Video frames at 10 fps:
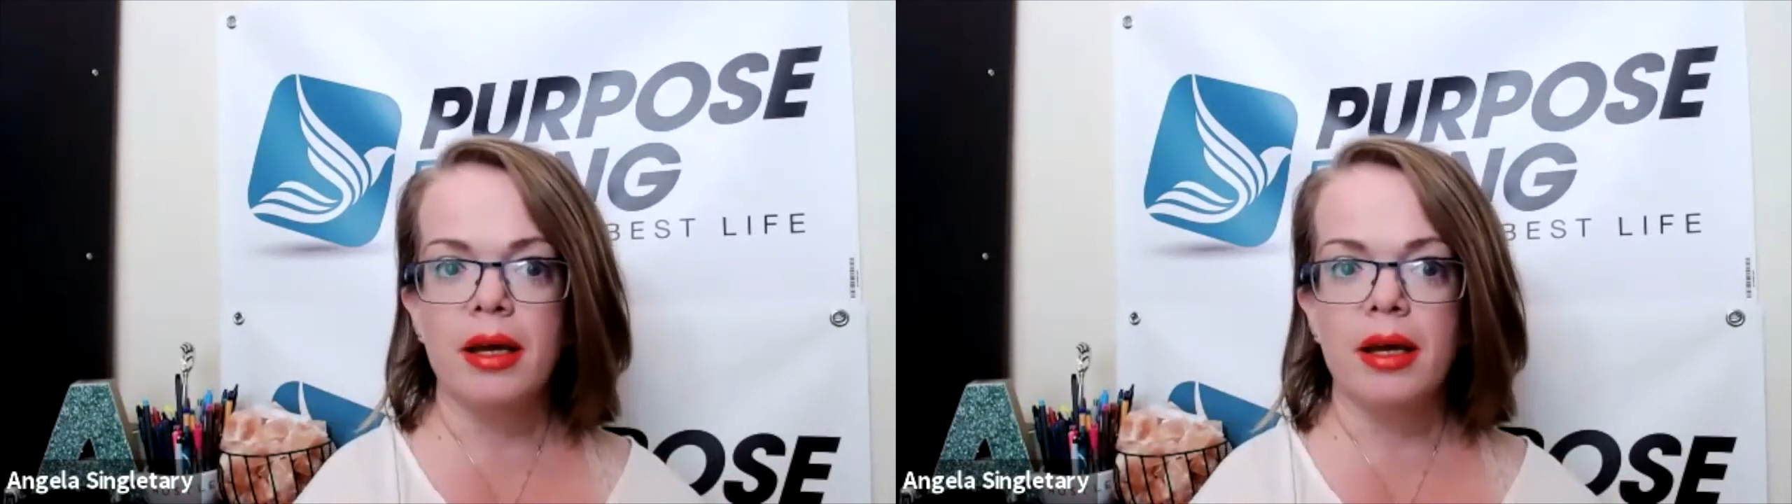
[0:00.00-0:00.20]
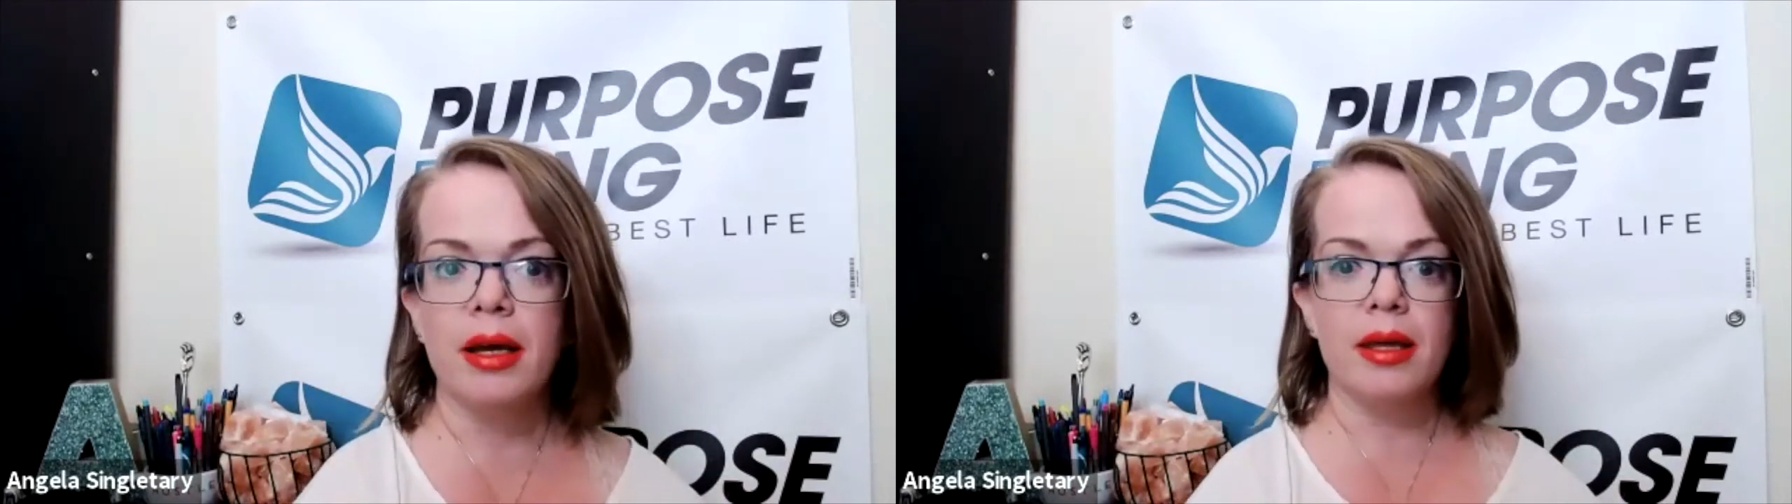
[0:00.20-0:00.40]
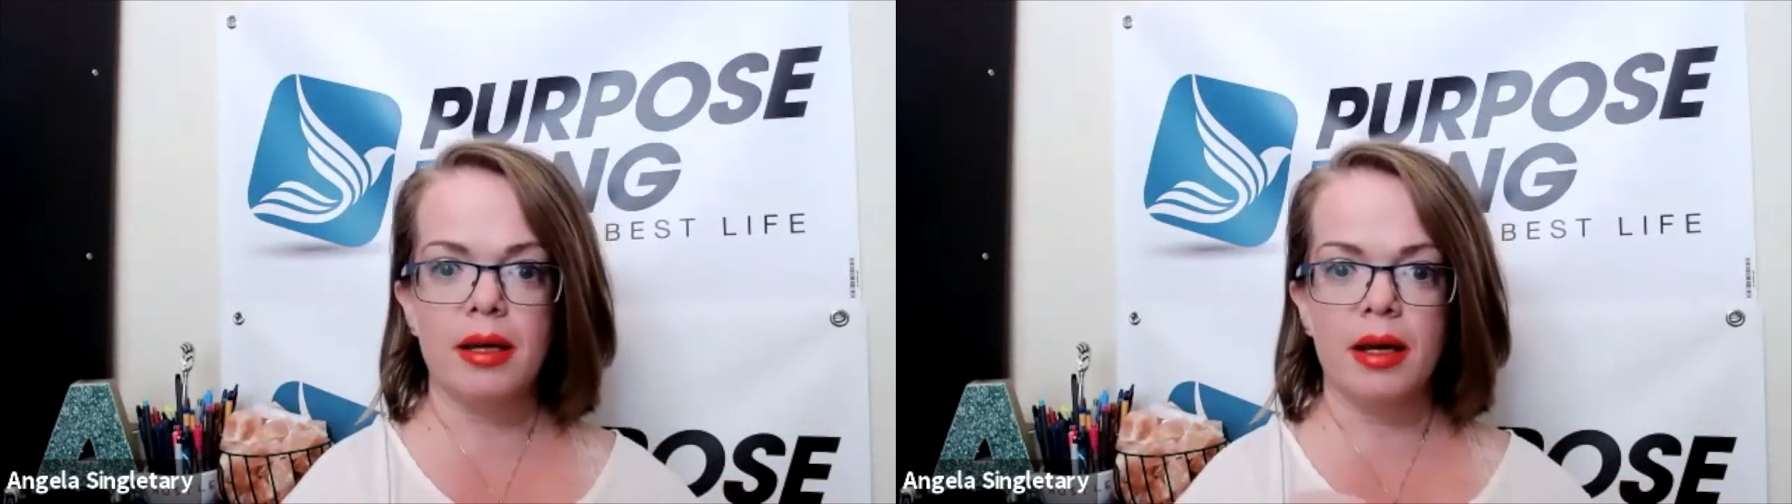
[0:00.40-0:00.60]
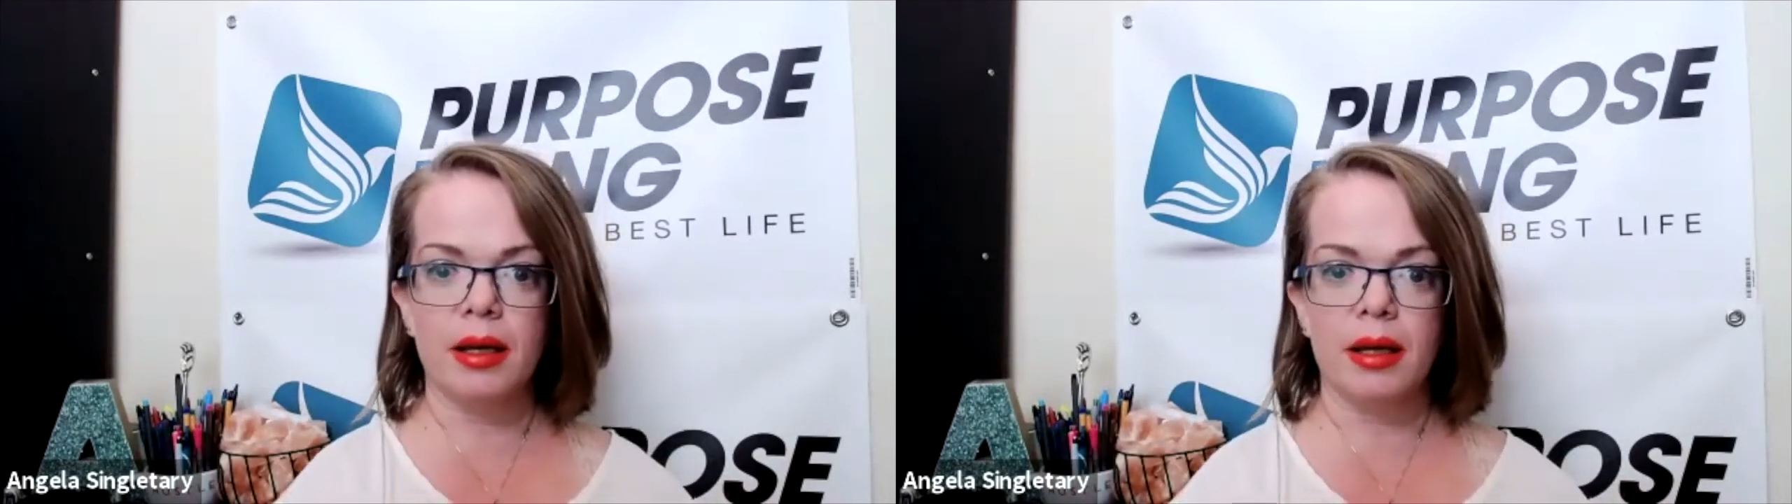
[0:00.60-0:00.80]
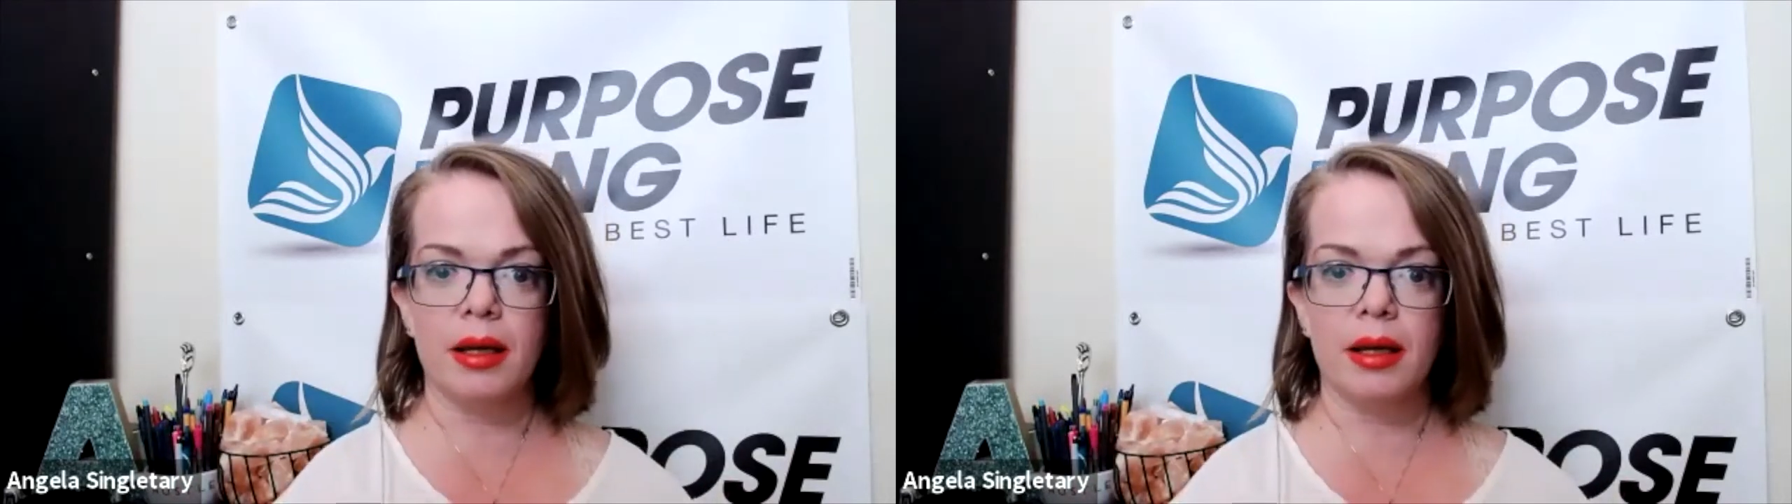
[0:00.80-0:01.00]
And then I
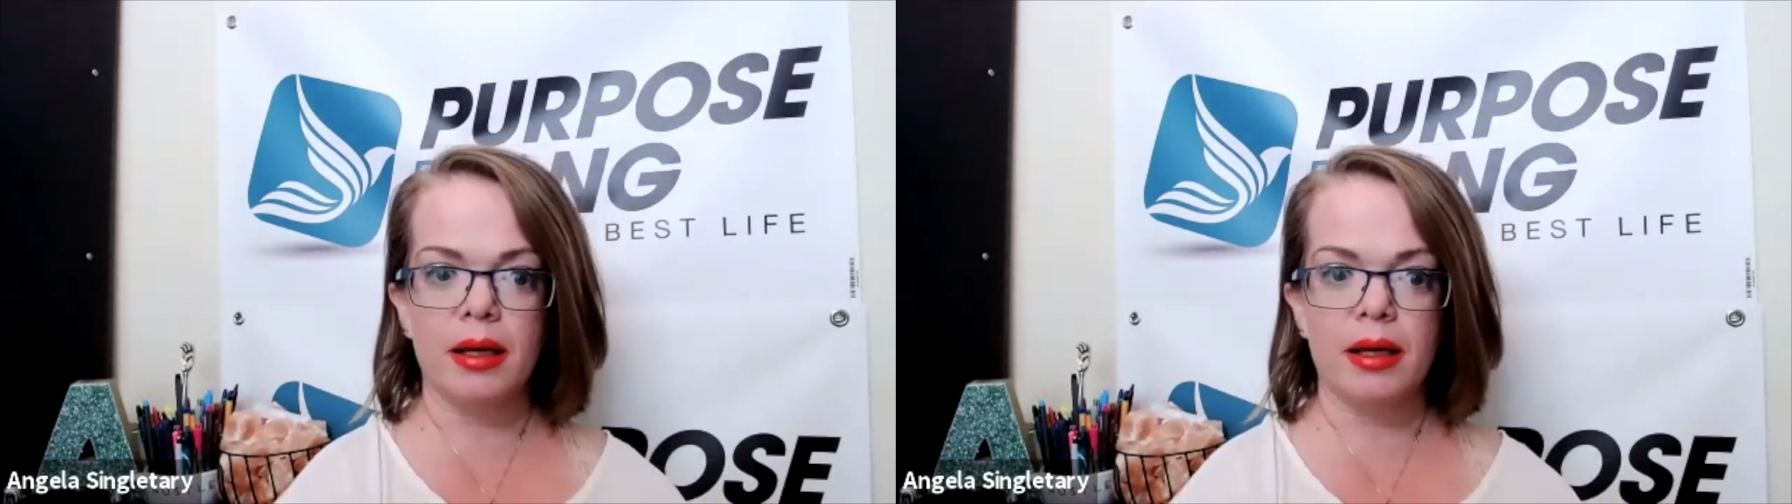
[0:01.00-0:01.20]
get in